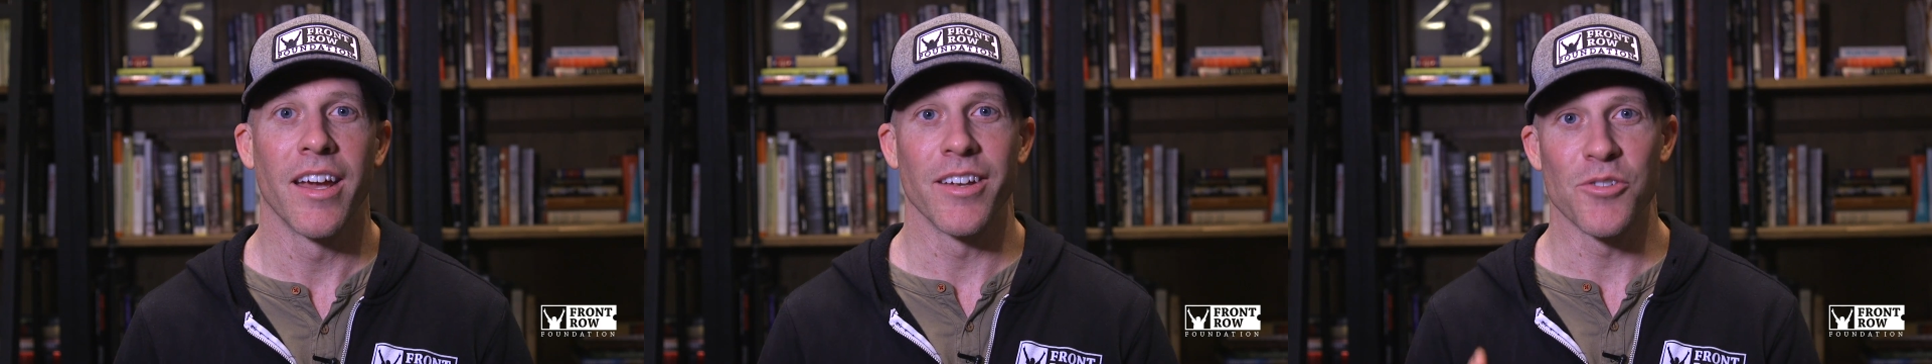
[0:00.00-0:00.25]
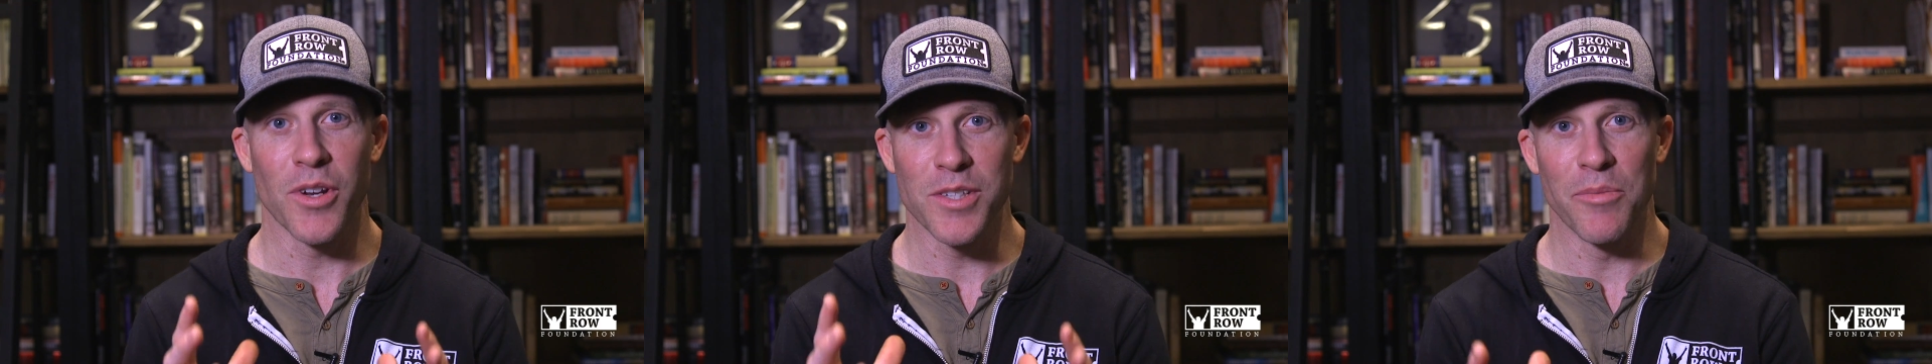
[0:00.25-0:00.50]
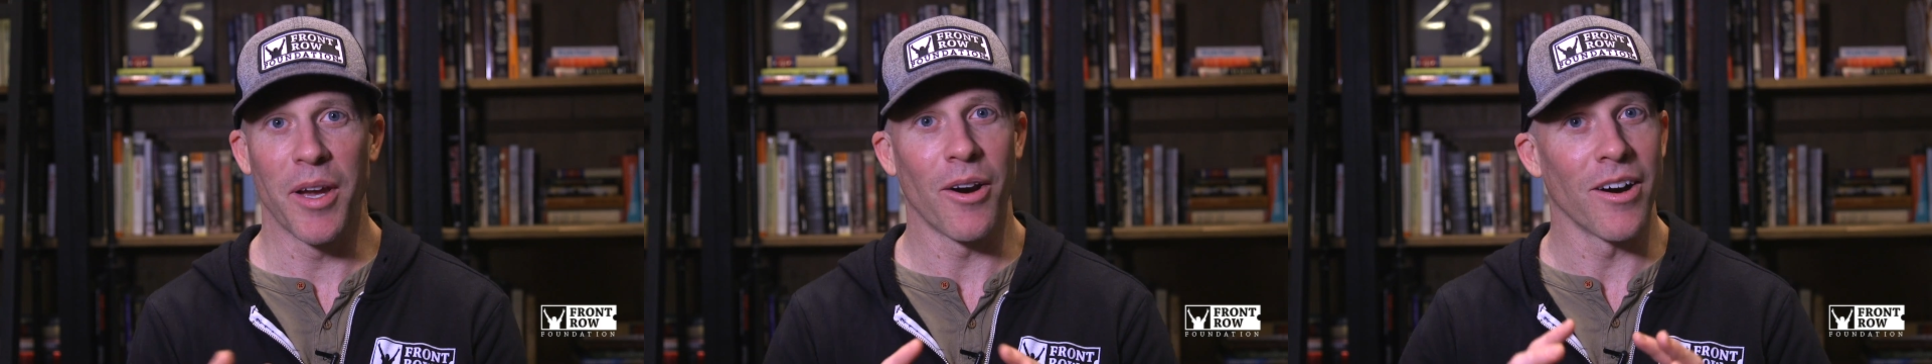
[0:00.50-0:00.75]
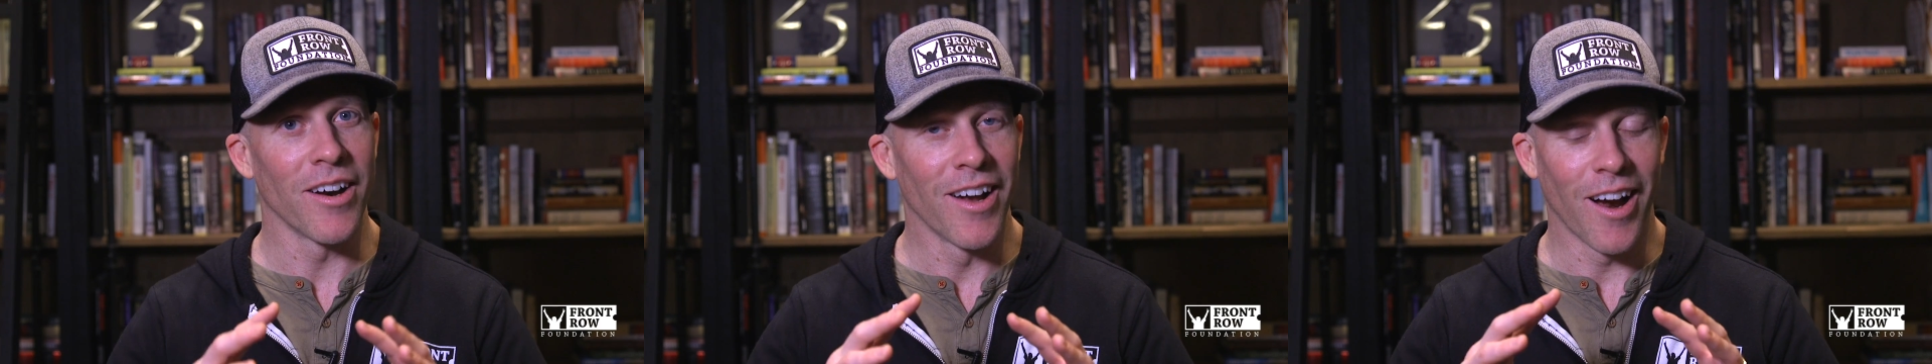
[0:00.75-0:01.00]
And trust me,
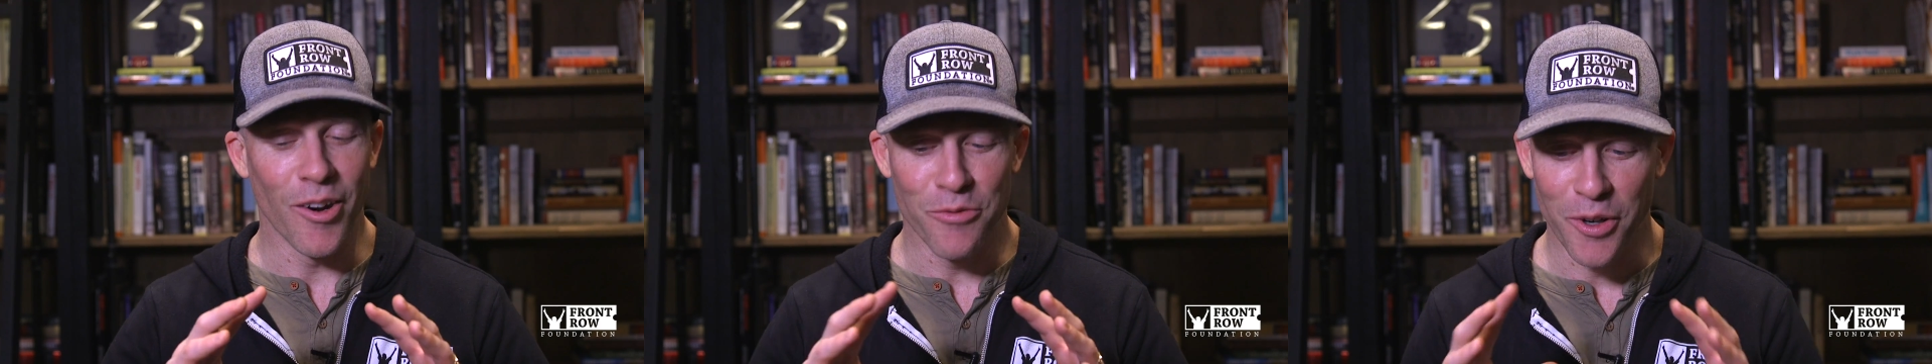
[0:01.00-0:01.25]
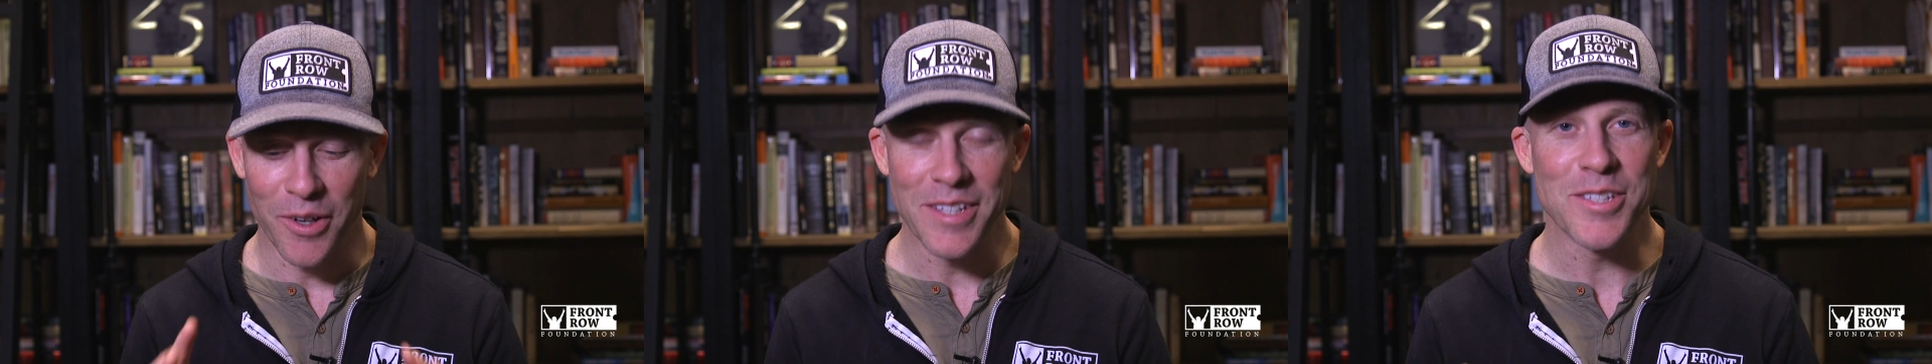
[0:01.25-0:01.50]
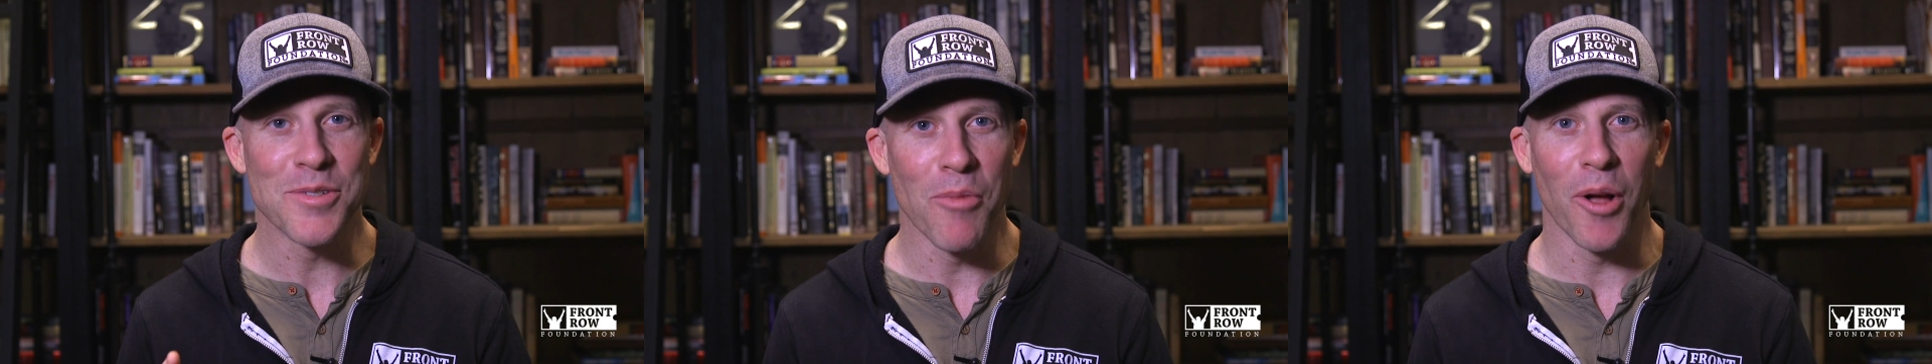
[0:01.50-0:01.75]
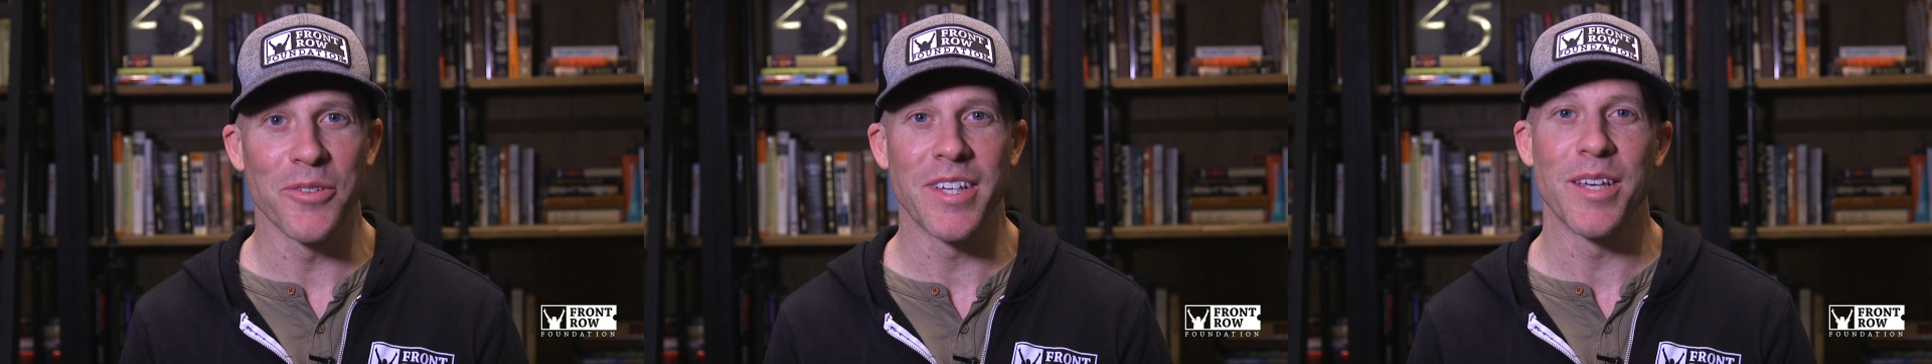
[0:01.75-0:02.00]
our, our very
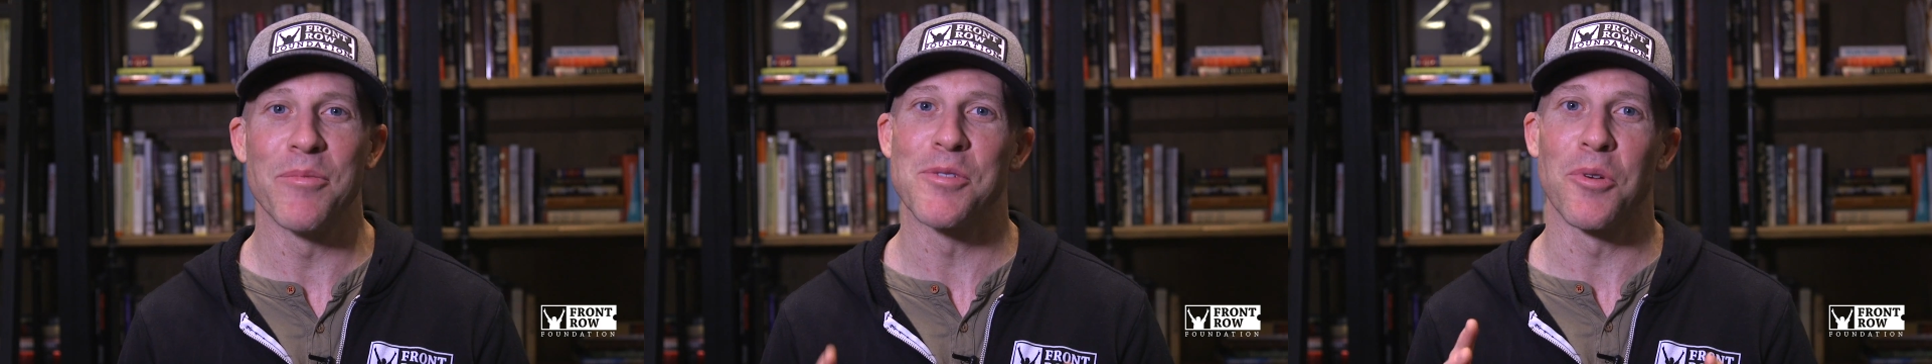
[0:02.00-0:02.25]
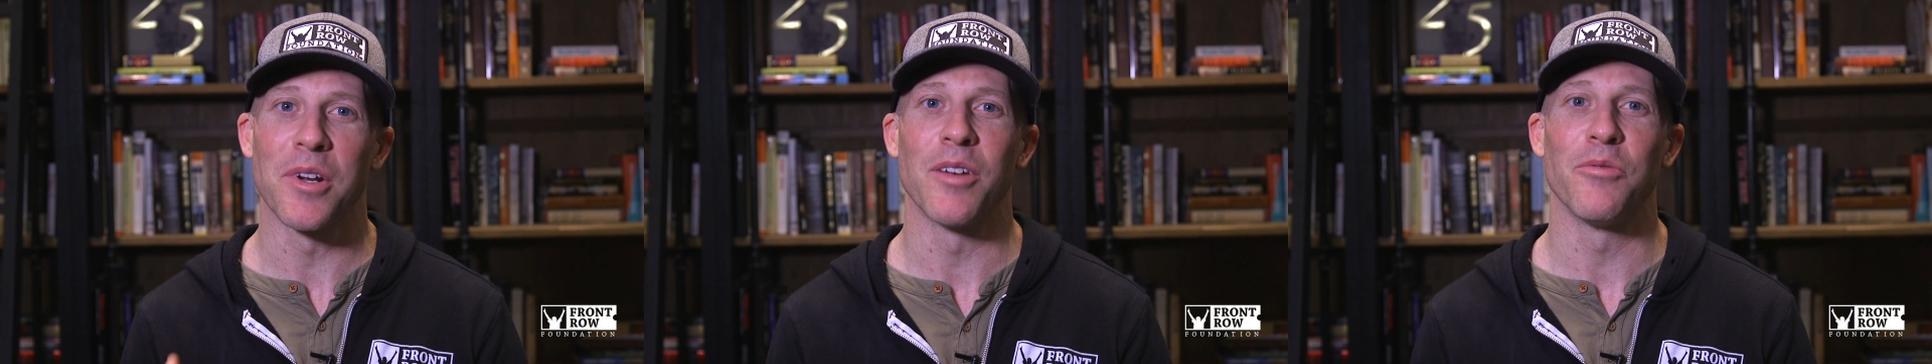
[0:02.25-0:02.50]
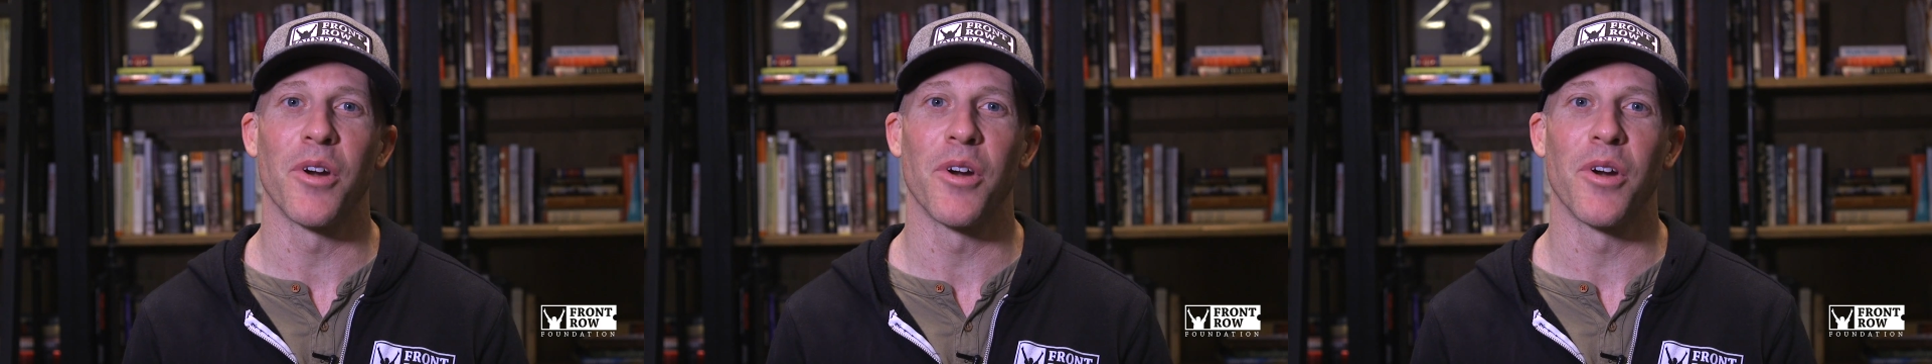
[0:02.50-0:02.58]
small team is working